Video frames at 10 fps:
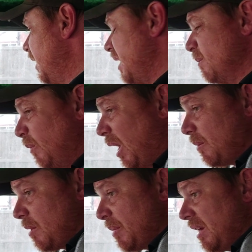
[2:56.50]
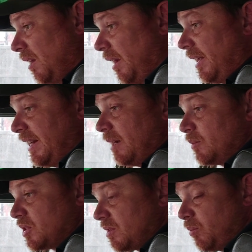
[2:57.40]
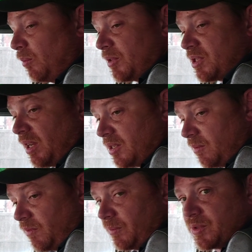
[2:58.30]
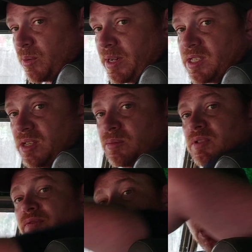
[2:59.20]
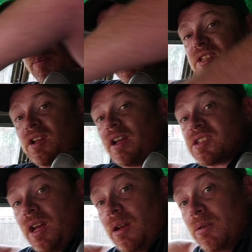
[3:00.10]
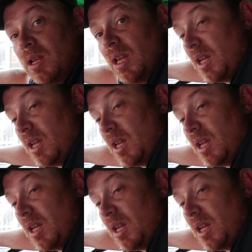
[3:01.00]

It might be a bit lighter now because I pumped the tyres up from 20 up to 40 psi, so